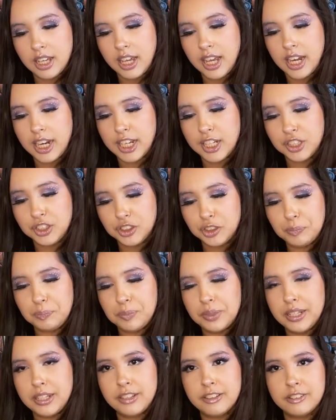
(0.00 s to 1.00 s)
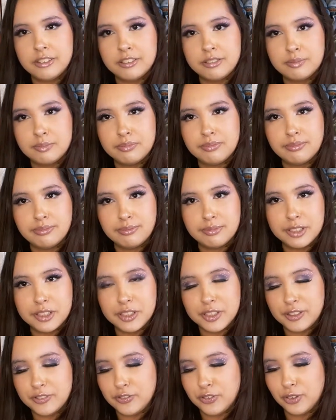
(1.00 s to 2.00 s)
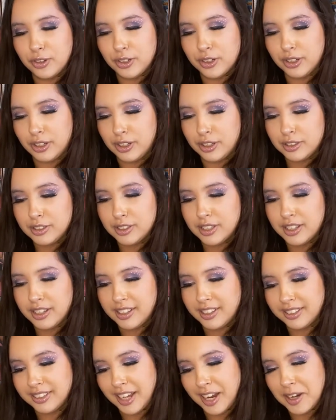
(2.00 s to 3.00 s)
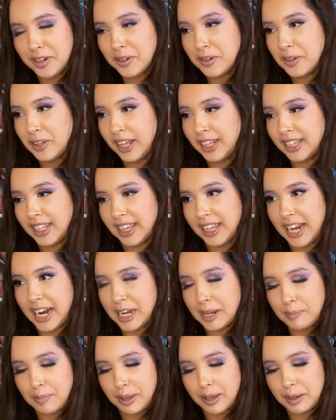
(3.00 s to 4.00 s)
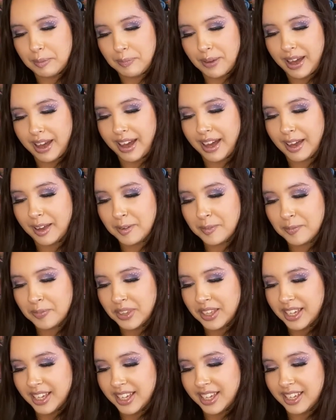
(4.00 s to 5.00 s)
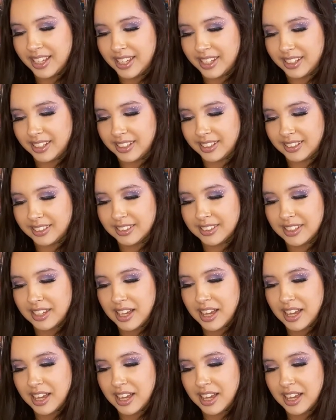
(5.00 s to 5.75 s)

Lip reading: And it should be good for adults, because I know like the Ladybug bag is